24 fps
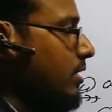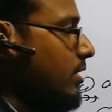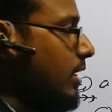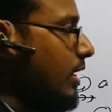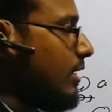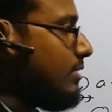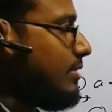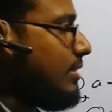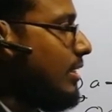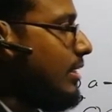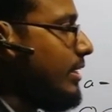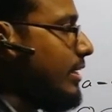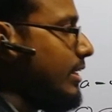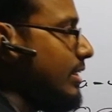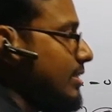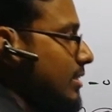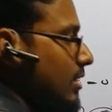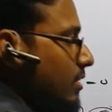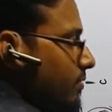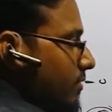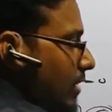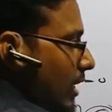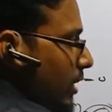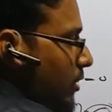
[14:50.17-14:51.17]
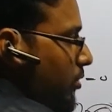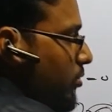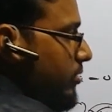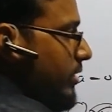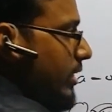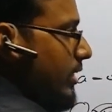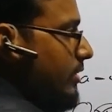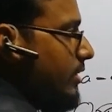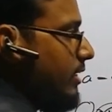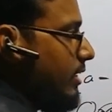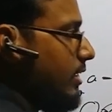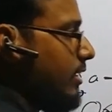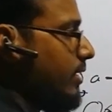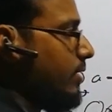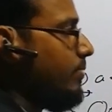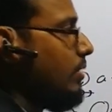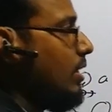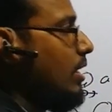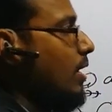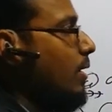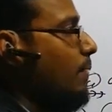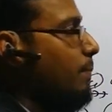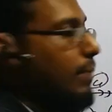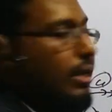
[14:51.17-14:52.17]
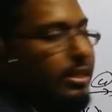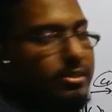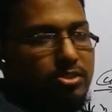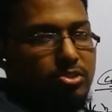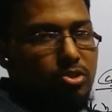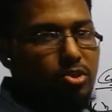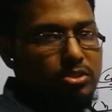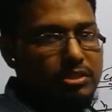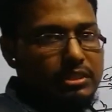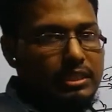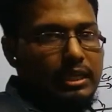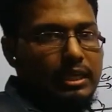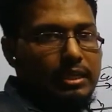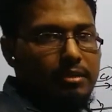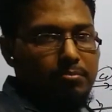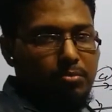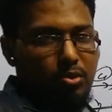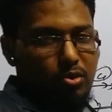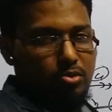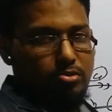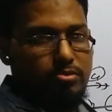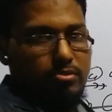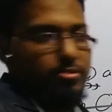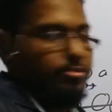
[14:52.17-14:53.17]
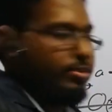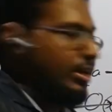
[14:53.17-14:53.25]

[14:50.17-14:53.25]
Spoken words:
acceleration value that the bus or ceiling moves,